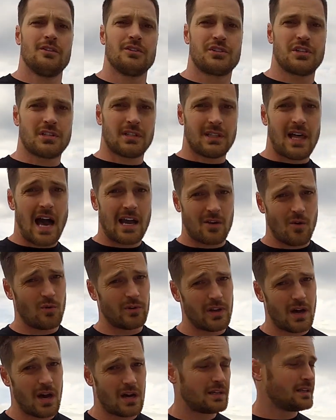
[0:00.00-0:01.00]
There's just a lot
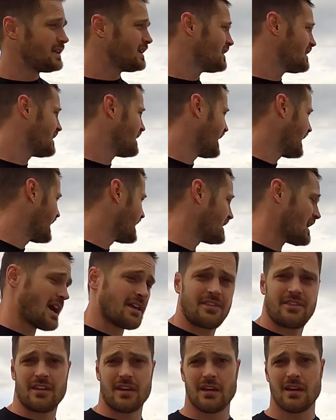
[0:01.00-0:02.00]
going on, and I
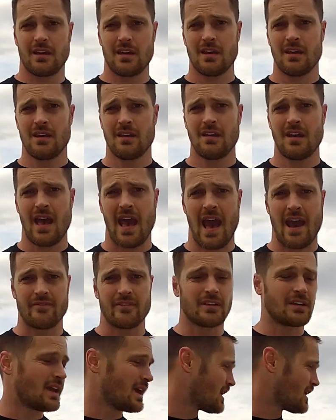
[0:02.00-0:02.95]
think having